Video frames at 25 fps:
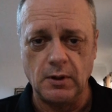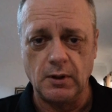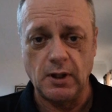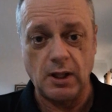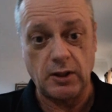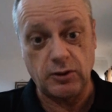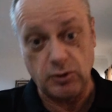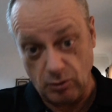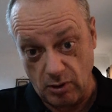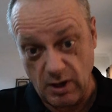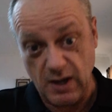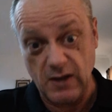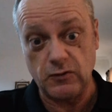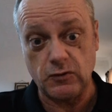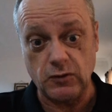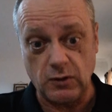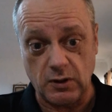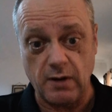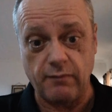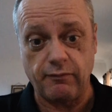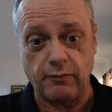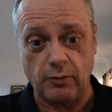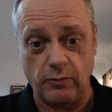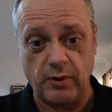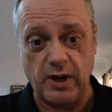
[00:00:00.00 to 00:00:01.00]
That there is a
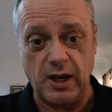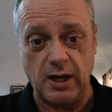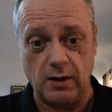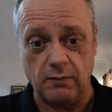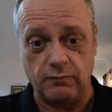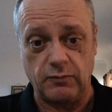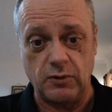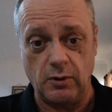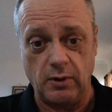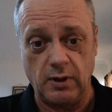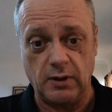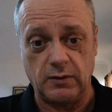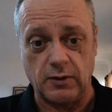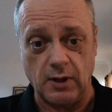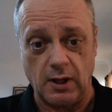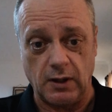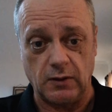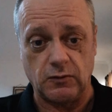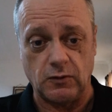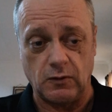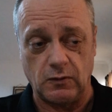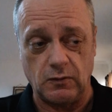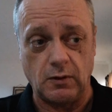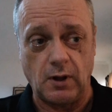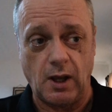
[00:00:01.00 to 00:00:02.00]
different way of doing
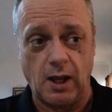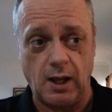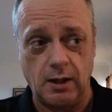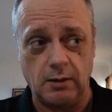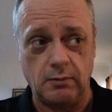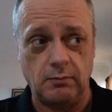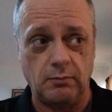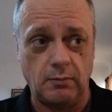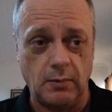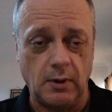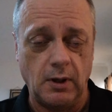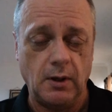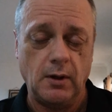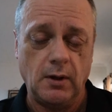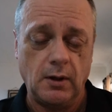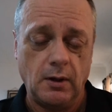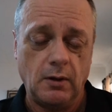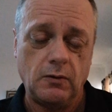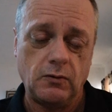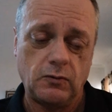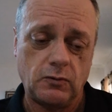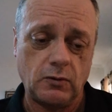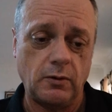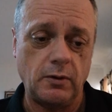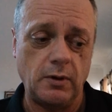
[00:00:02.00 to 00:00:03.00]
things, and
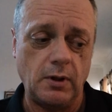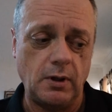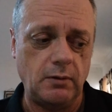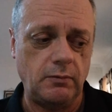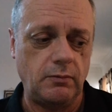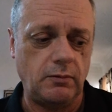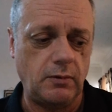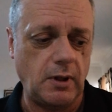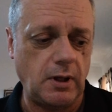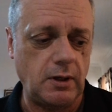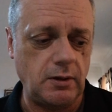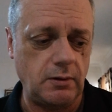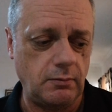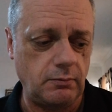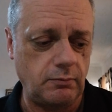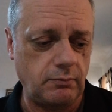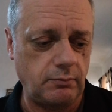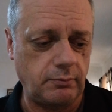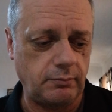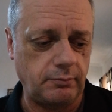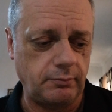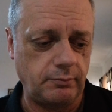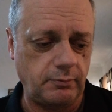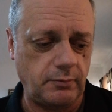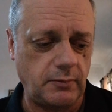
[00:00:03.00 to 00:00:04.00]
so
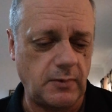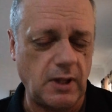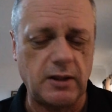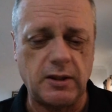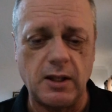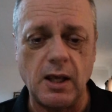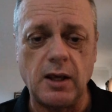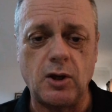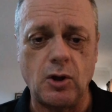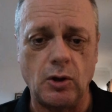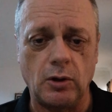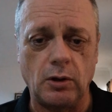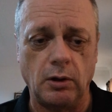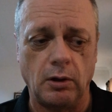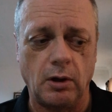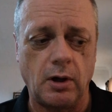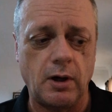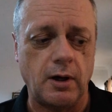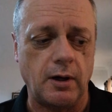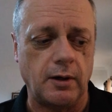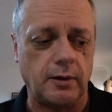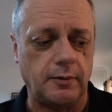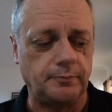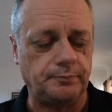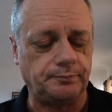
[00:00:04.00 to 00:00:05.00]
that they could
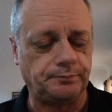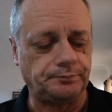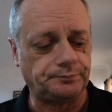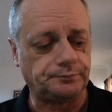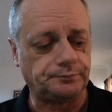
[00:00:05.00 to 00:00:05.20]
learn.